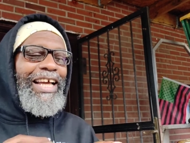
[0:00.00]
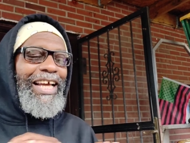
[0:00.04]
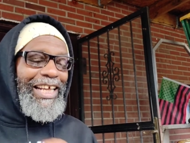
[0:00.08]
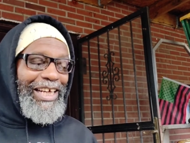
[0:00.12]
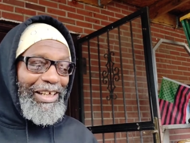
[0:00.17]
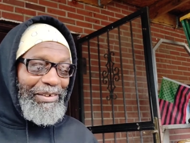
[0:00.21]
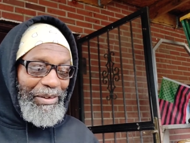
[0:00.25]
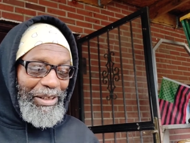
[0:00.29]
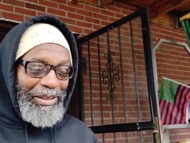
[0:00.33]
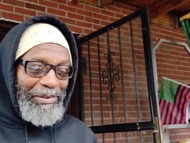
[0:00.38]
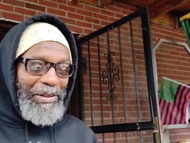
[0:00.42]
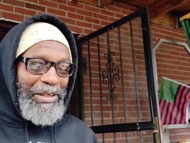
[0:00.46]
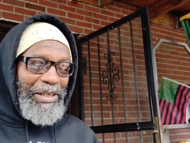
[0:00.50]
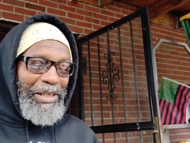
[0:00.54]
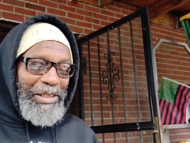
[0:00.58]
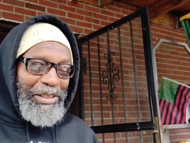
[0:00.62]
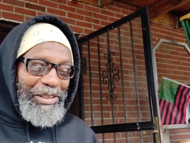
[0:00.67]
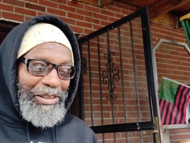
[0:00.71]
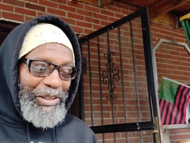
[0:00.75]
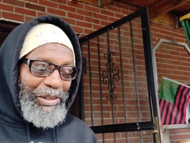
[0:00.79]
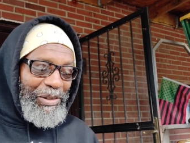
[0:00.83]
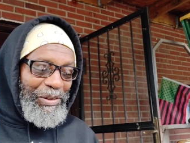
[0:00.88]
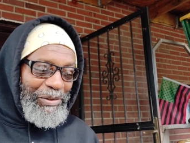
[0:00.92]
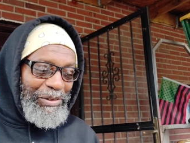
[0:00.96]
anyway.
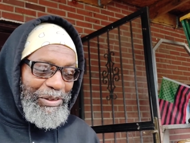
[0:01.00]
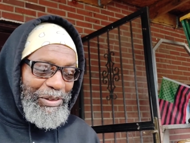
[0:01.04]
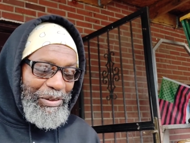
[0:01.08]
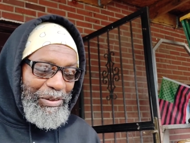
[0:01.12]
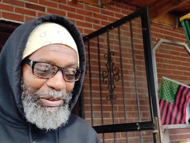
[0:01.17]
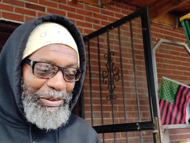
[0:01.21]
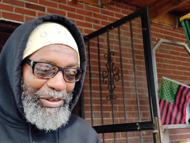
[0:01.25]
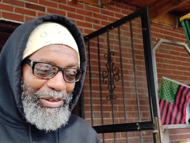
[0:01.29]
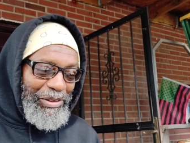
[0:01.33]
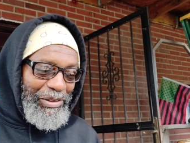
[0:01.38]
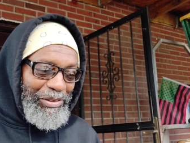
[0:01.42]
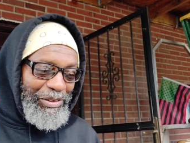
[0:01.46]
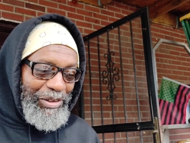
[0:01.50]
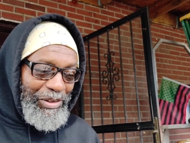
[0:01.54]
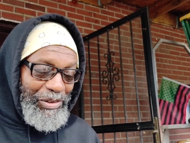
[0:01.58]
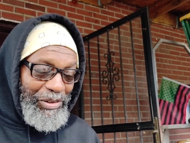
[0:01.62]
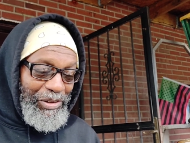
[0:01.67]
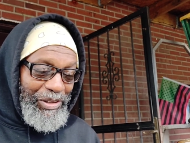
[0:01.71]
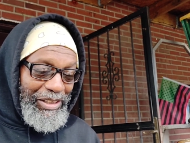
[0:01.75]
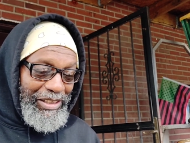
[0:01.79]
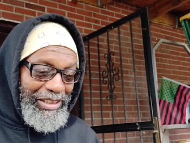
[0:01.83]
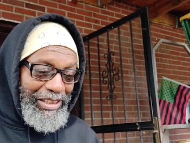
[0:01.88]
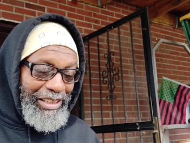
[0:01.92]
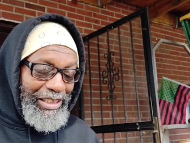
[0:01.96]
So so so so you
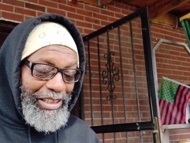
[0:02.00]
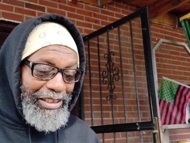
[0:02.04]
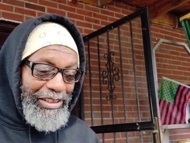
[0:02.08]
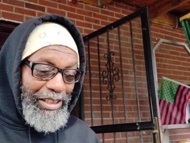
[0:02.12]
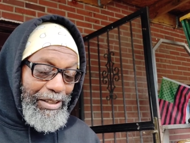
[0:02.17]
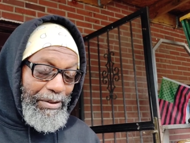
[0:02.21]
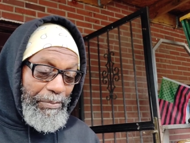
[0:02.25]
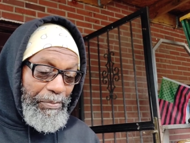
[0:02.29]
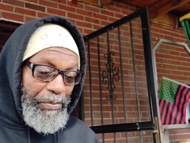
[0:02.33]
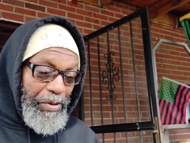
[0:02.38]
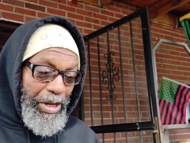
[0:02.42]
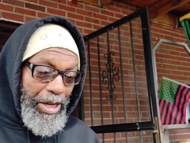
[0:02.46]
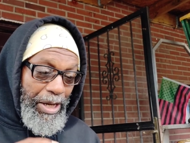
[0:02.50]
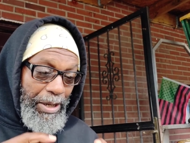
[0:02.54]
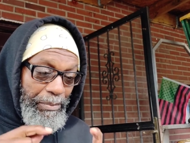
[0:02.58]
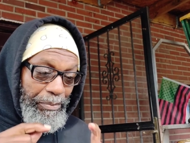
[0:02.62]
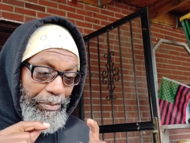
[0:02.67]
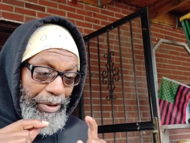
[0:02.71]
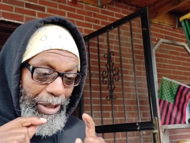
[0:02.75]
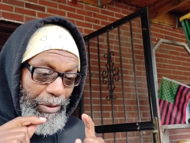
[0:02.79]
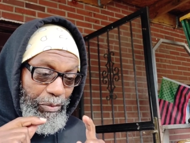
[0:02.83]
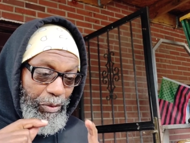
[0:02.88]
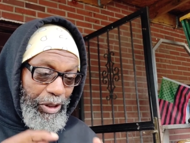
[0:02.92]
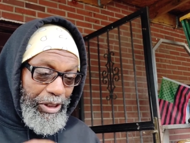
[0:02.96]
can see that. So
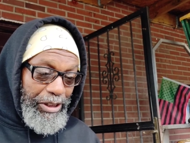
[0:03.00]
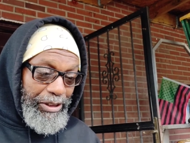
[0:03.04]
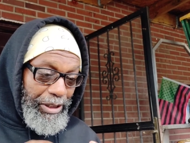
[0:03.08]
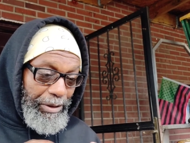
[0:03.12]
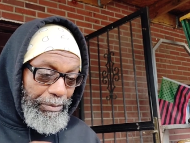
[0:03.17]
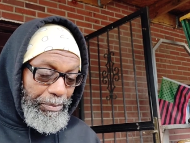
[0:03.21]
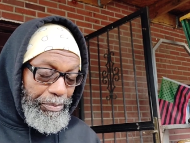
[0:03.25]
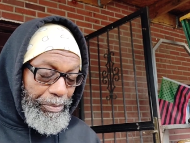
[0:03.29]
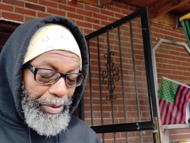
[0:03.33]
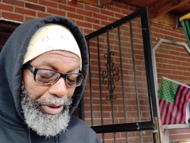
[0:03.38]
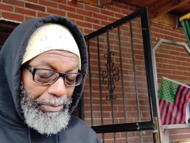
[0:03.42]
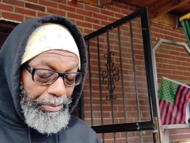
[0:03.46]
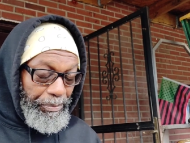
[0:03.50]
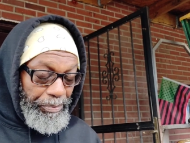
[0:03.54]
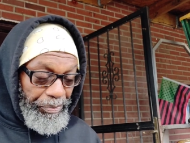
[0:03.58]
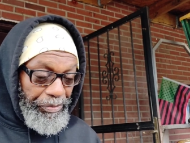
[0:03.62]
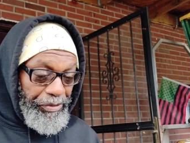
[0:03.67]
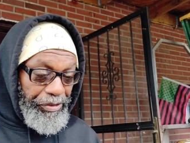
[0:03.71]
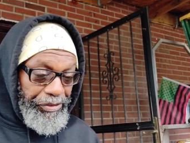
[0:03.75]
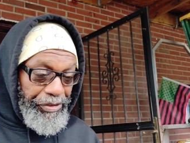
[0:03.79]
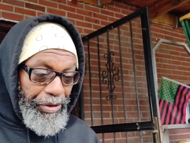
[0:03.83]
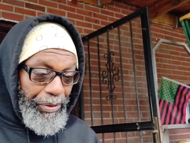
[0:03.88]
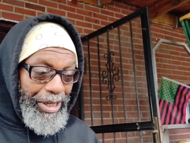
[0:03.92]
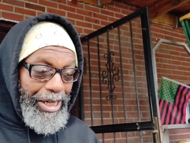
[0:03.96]
but I would but
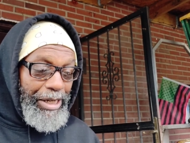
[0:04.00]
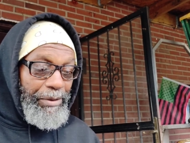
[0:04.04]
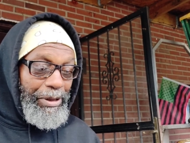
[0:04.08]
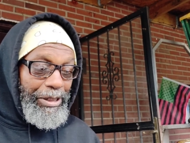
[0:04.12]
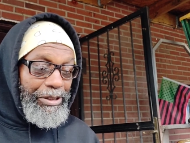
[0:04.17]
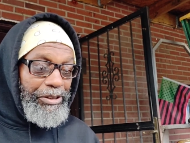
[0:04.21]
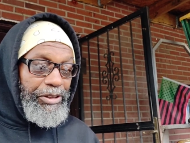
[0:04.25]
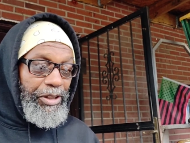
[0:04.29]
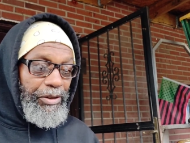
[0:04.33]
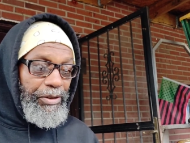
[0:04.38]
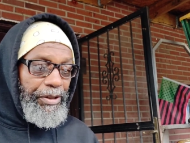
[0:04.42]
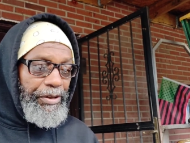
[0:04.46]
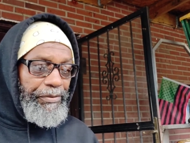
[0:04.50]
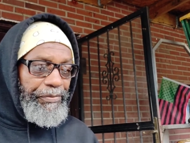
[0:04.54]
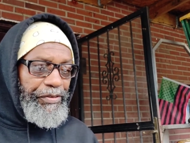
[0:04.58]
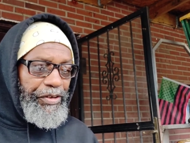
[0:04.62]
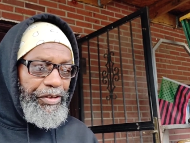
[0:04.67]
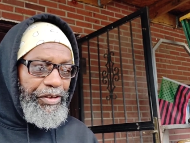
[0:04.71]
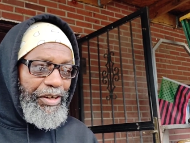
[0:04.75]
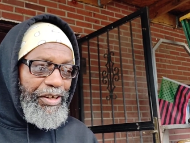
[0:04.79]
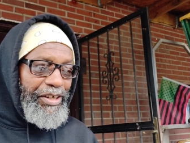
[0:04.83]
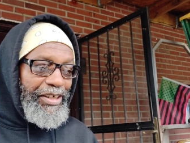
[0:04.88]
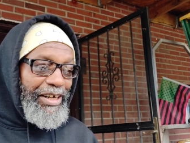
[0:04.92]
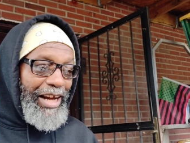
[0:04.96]
so anyway. So if
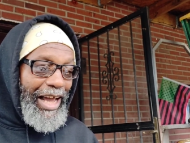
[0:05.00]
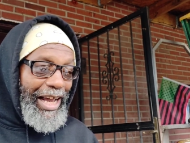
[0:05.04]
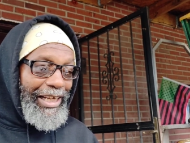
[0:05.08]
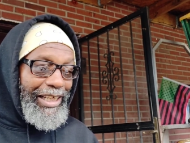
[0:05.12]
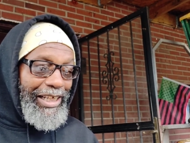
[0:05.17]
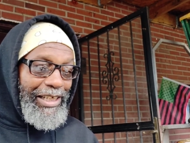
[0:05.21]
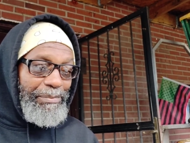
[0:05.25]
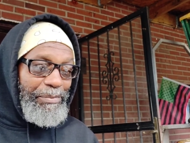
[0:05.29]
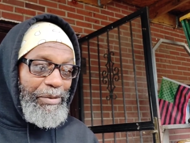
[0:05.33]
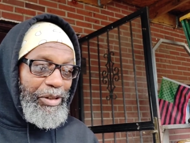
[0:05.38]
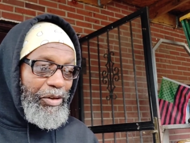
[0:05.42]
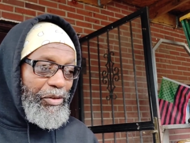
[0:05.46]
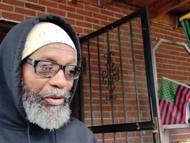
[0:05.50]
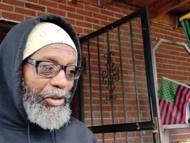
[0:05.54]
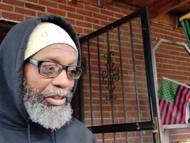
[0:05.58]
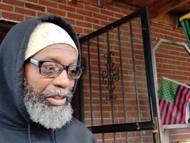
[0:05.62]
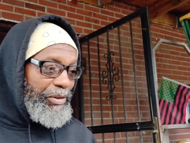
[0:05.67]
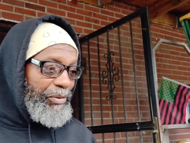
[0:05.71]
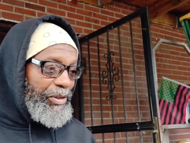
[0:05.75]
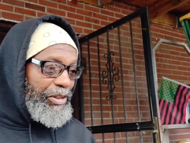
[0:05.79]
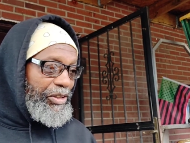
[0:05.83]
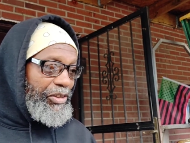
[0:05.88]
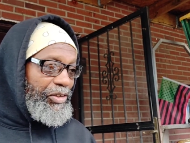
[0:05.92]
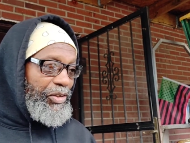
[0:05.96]
you didn't like it because it
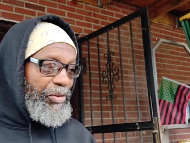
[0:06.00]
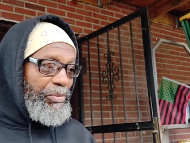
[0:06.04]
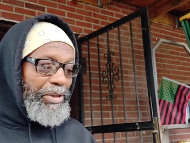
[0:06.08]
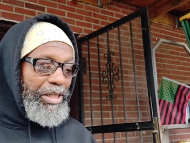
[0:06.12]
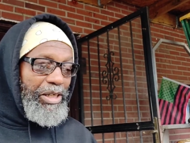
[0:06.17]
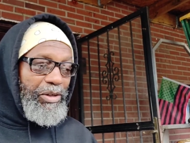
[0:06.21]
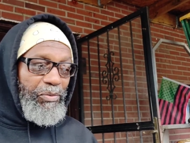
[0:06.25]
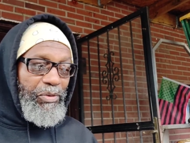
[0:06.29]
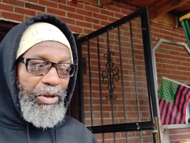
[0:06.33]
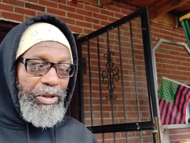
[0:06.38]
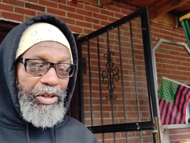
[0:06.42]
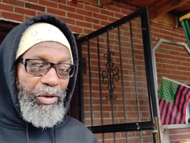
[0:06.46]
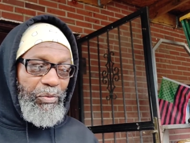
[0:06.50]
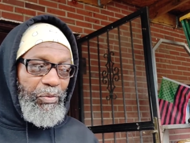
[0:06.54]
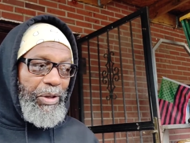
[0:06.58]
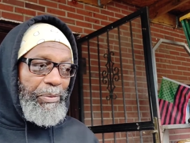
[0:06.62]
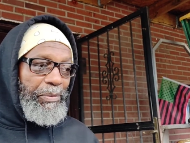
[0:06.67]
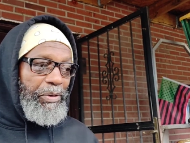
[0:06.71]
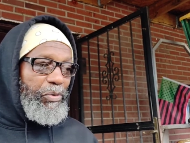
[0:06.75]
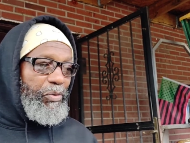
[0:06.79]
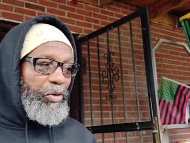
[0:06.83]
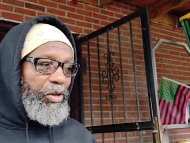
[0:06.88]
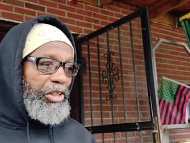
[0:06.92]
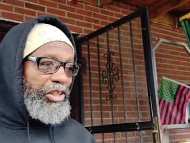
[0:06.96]
was so many women, the
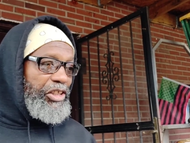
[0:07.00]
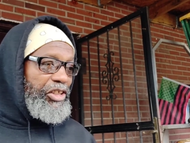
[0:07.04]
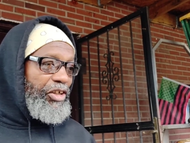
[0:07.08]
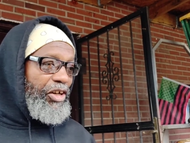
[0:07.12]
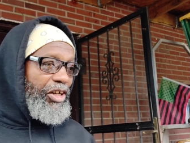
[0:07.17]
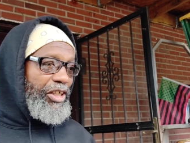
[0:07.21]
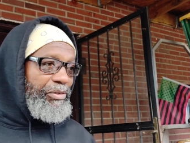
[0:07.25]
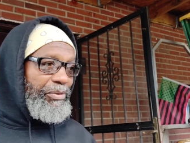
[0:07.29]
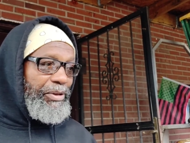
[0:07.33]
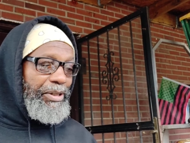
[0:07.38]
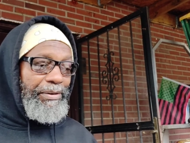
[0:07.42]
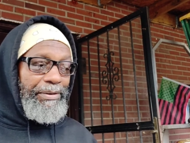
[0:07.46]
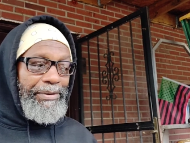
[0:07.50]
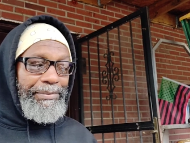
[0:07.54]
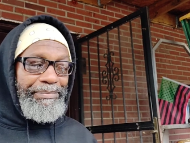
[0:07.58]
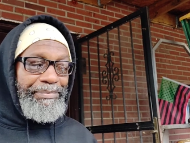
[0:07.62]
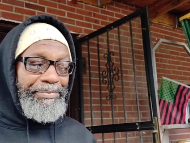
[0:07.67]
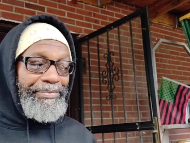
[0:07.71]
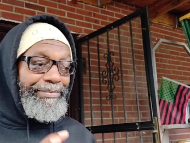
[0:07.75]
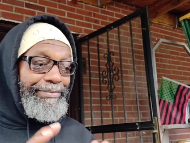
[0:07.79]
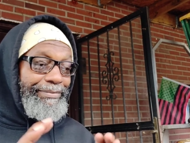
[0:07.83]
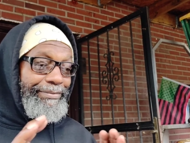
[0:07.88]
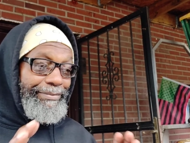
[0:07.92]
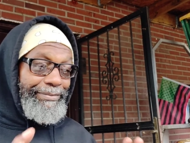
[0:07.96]
women were in charge with it,
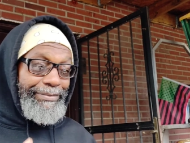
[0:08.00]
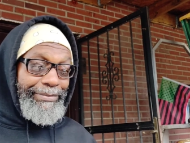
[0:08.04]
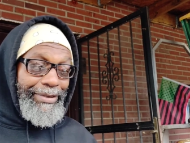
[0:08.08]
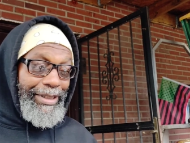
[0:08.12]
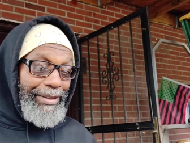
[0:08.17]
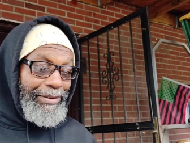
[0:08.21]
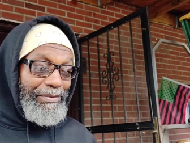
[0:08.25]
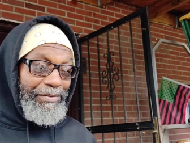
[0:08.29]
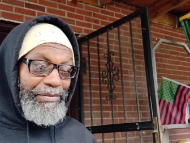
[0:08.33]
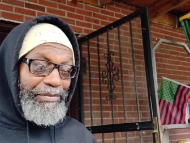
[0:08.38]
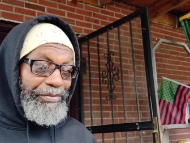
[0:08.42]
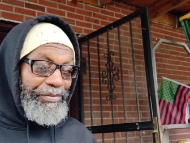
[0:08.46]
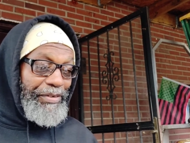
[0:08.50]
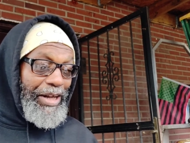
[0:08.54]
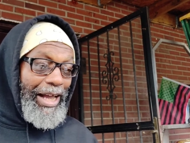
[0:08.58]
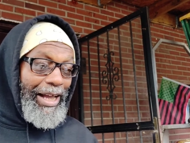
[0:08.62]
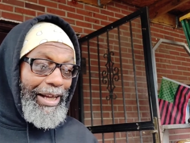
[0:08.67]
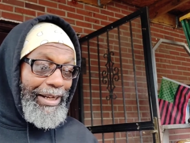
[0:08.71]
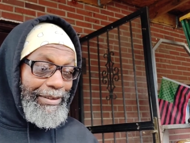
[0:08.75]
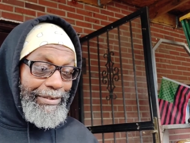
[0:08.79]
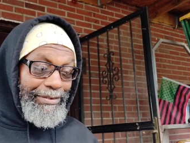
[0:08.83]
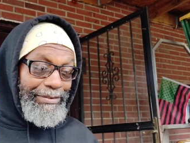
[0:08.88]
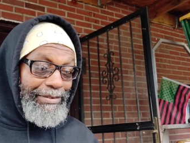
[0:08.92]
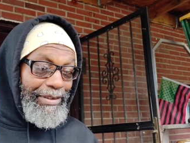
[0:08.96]

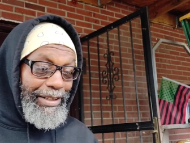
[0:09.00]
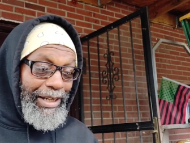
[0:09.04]
fine.